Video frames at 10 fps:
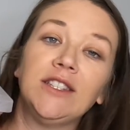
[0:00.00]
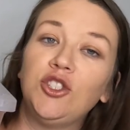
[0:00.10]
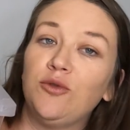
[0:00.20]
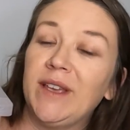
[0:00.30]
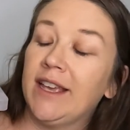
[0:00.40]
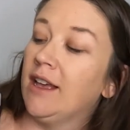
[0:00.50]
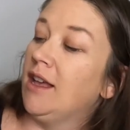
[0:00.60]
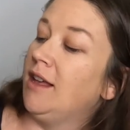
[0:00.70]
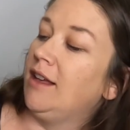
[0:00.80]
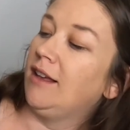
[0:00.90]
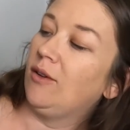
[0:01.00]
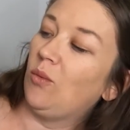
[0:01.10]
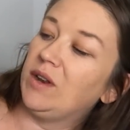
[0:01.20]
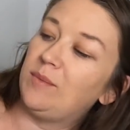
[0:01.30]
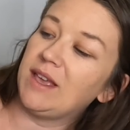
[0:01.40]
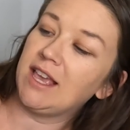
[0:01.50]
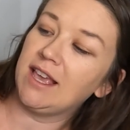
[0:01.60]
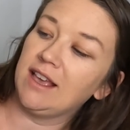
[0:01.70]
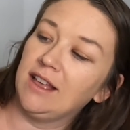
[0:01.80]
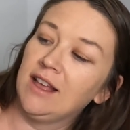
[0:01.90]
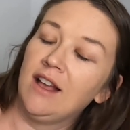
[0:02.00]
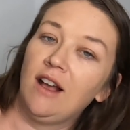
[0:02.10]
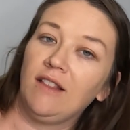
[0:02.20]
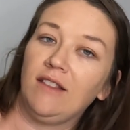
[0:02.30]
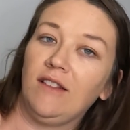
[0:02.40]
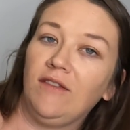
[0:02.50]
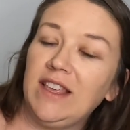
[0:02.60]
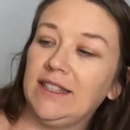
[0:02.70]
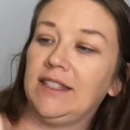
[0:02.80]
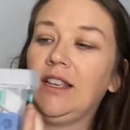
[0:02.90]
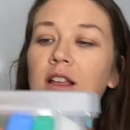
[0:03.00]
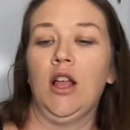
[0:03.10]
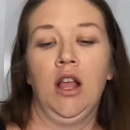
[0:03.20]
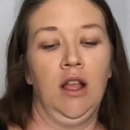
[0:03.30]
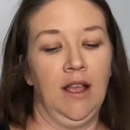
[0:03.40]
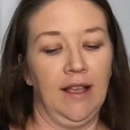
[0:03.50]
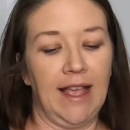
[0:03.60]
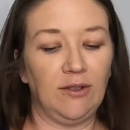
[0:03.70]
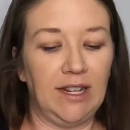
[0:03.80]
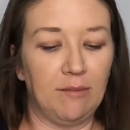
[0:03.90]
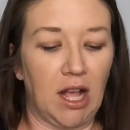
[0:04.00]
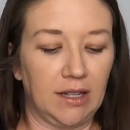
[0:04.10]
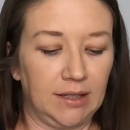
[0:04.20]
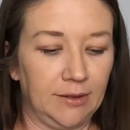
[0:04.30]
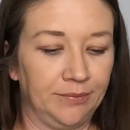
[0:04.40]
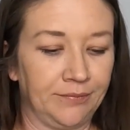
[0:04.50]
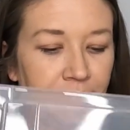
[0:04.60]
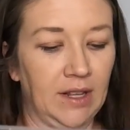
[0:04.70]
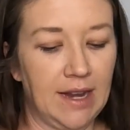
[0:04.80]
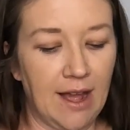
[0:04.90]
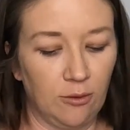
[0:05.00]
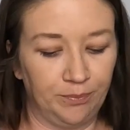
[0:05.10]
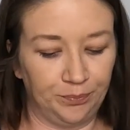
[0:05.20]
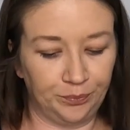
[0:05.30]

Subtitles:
consuming would be these counting blocks. Now,